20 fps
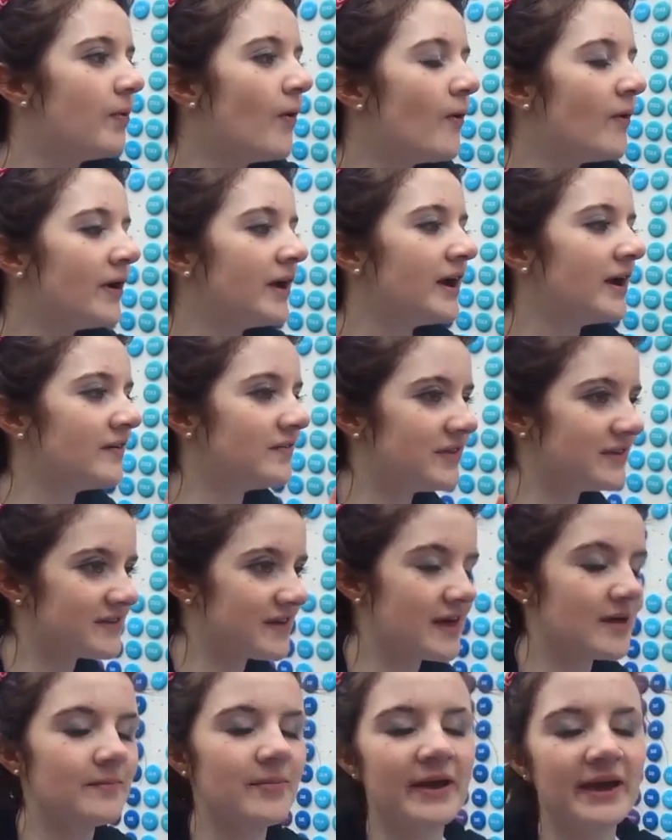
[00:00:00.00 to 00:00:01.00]
point of this
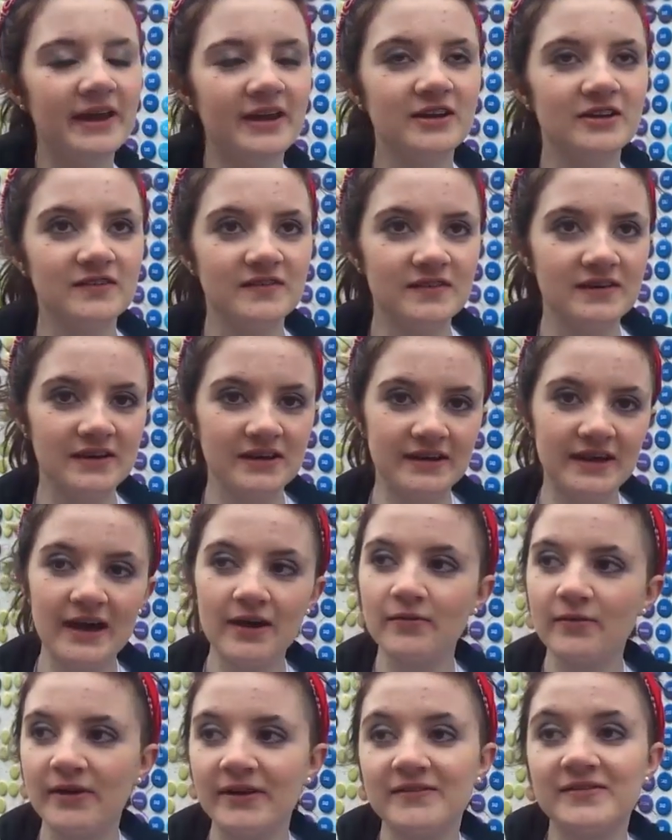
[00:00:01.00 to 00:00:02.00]
campaign is to
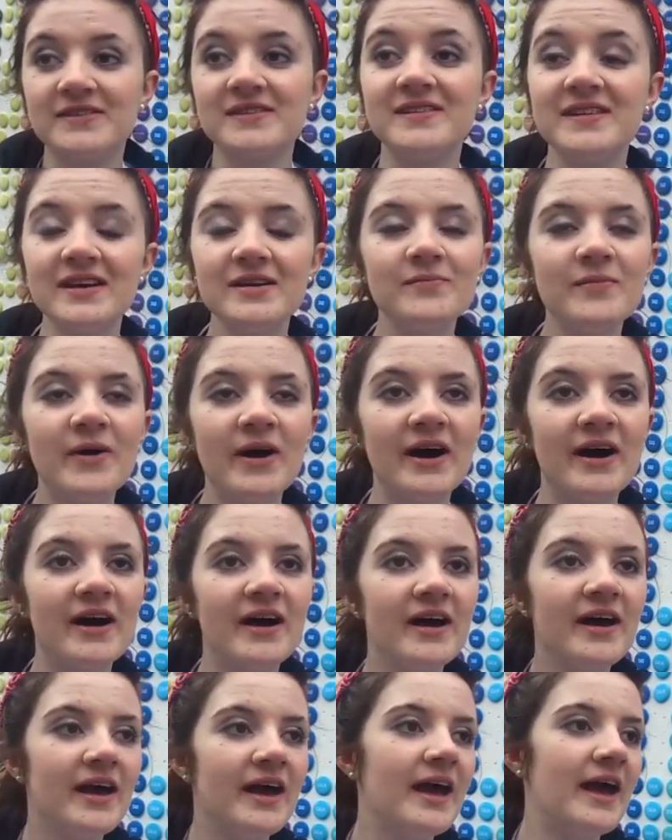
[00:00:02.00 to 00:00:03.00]
get rid of stigma
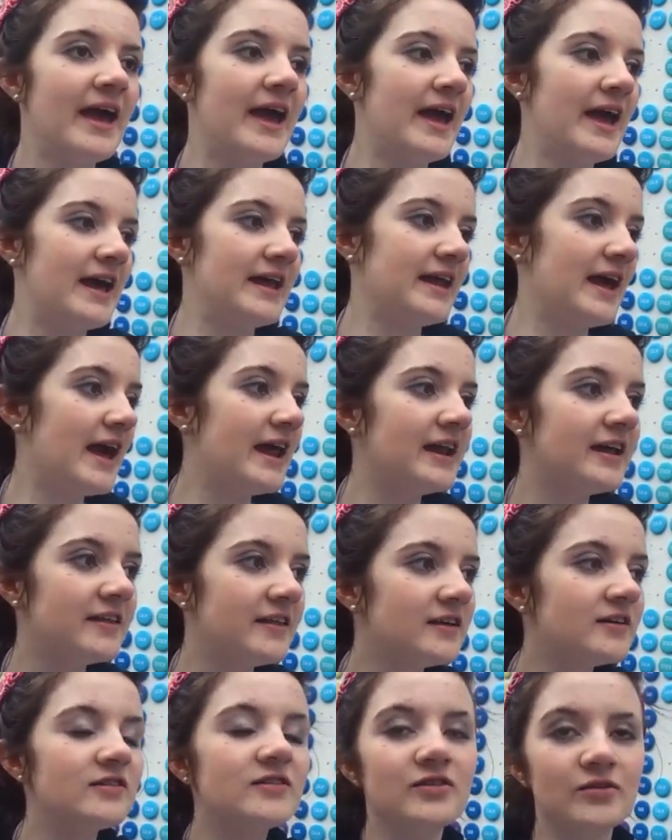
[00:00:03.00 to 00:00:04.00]
and
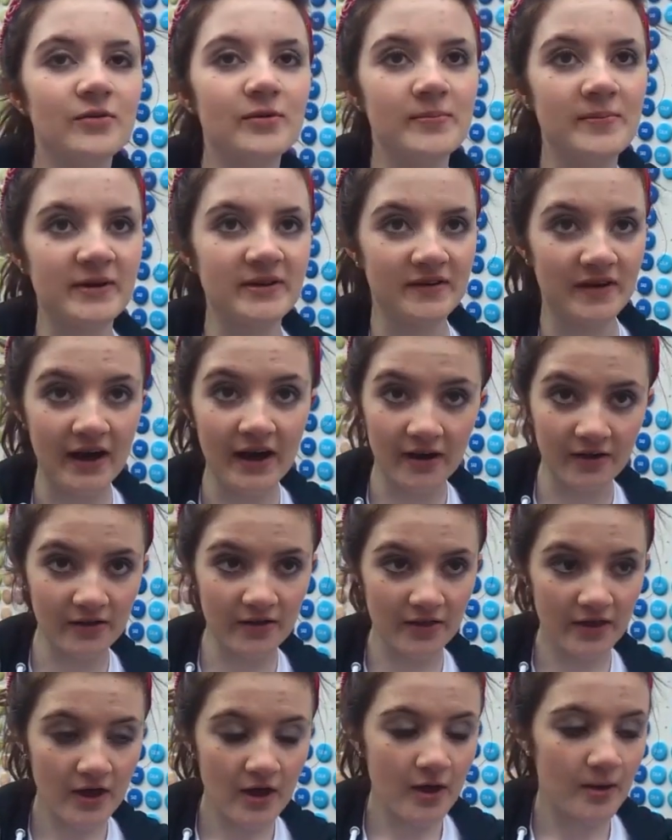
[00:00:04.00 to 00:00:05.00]
anything to do with mental
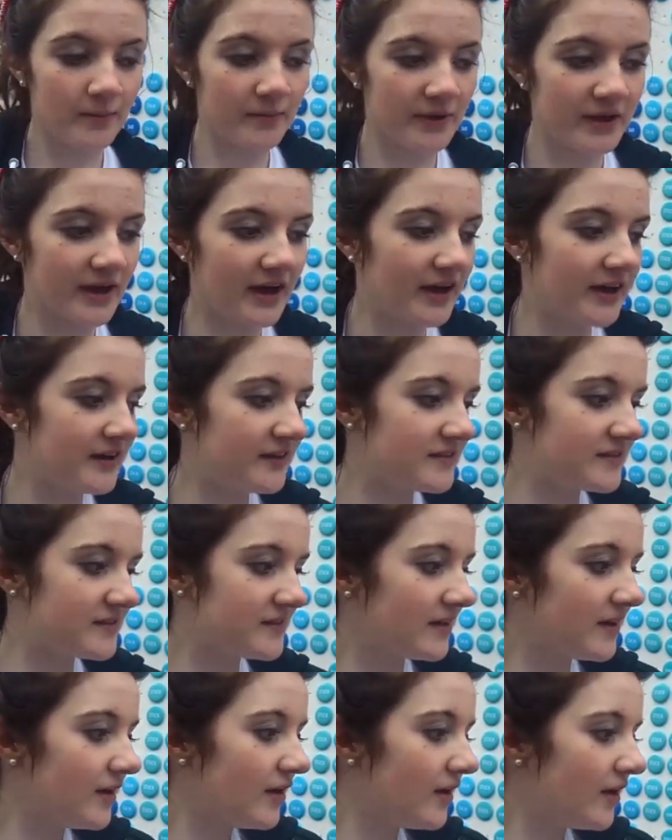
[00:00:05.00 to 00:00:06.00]
health. Because
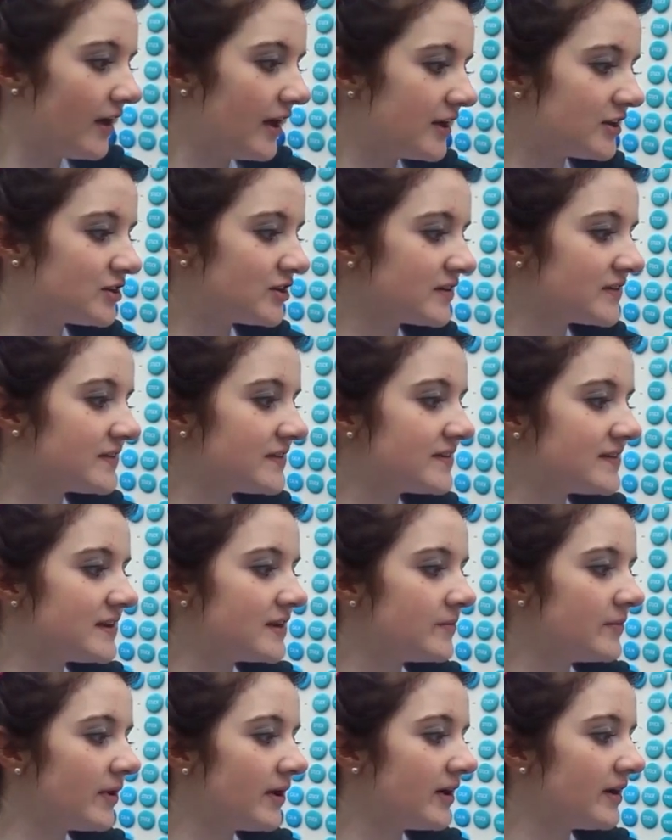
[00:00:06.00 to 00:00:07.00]
it's just, the
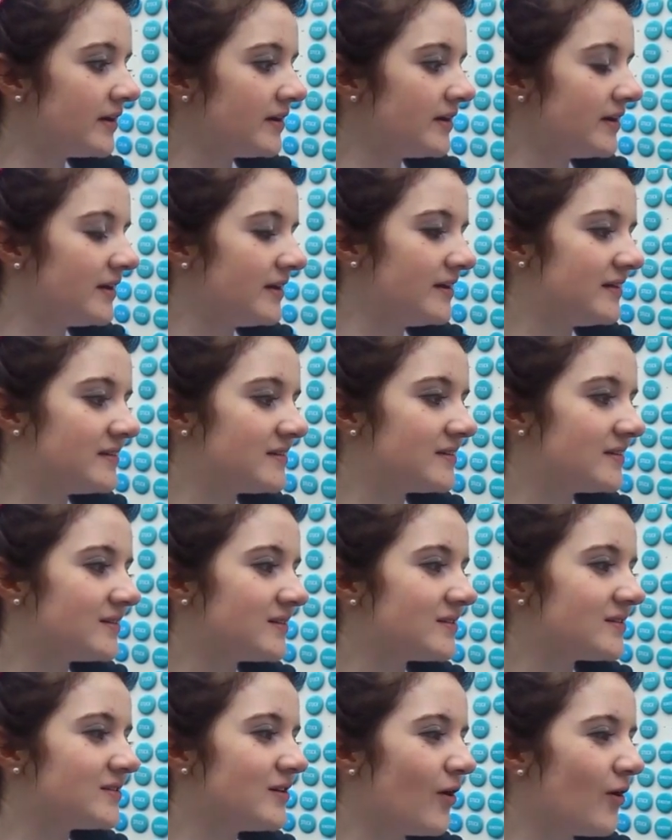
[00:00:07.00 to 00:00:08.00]
stigma is
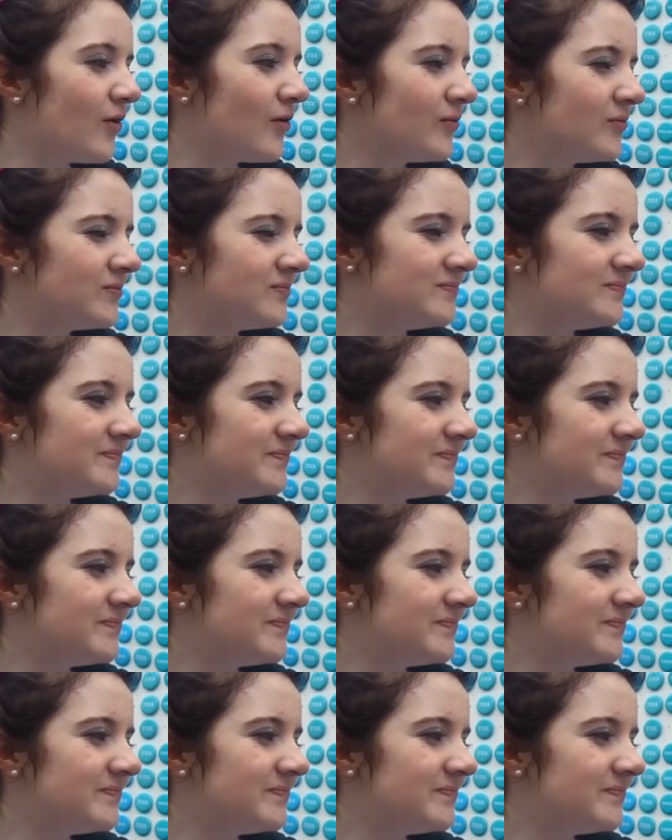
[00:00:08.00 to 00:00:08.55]
so,